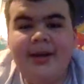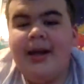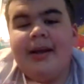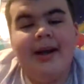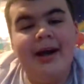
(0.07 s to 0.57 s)

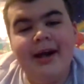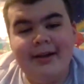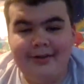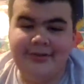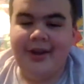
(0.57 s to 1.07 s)
Hey
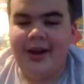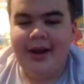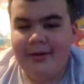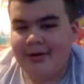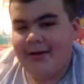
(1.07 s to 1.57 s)
guys,
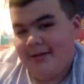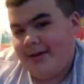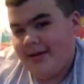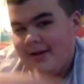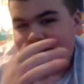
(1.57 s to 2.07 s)
today we're gonna
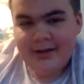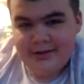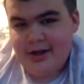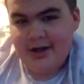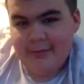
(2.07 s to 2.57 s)
be
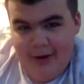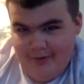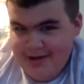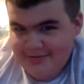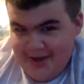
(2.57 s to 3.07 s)
talking about
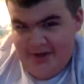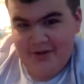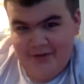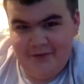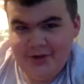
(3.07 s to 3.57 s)
why I'm scared
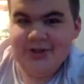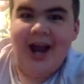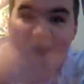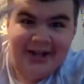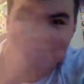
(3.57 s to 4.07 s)
of the
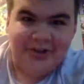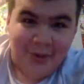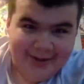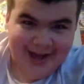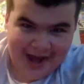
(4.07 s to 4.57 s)
future. I know
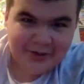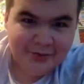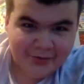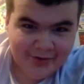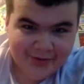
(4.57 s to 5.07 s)
nobody asked
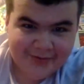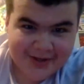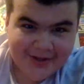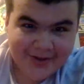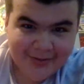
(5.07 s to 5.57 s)
for this
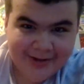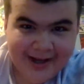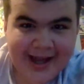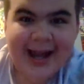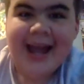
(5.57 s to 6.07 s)
video,
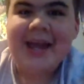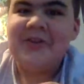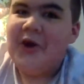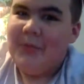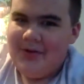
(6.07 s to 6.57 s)

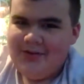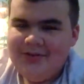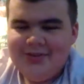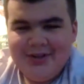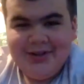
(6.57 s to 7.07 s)
and
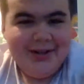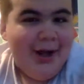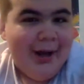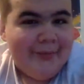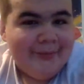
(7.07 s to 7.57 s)
nobody's gonna
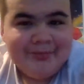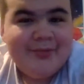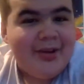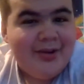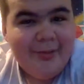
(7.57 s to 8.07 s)

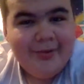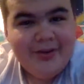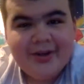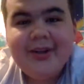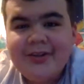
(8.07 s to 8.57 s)

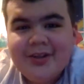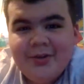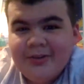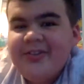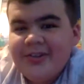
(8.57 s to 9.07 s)

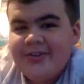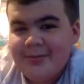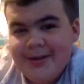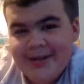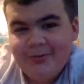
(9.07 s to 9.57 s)
continue listening
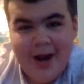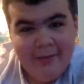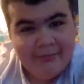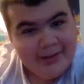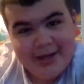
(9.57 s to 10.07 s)
to me
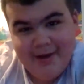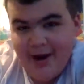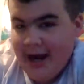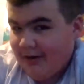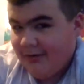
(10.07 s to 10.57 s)
rambling
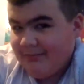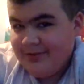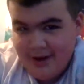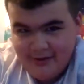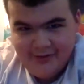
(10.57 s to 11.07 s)
about how I'm
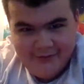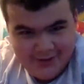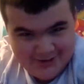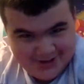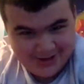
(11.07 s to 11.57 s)
scared of the
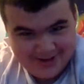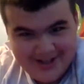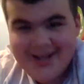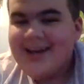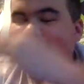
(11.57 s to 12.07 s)
future.
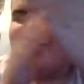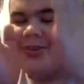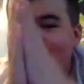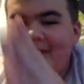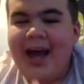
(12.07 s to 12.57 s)

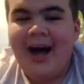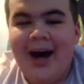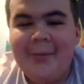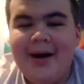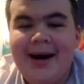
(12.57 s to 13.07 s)
So yeah,
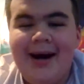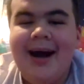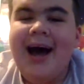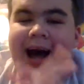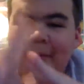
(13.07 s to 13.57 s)
I'm
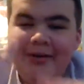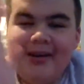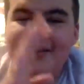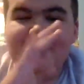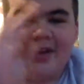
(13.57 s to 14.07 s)

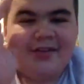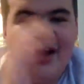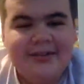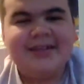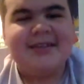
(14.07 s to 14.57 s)
gonna give you this
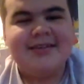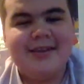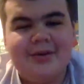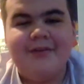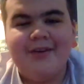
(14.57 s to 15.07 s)

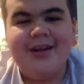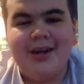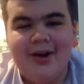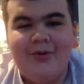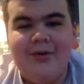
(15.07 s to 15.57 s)
unnecessary
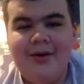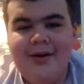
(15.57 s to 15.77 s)
video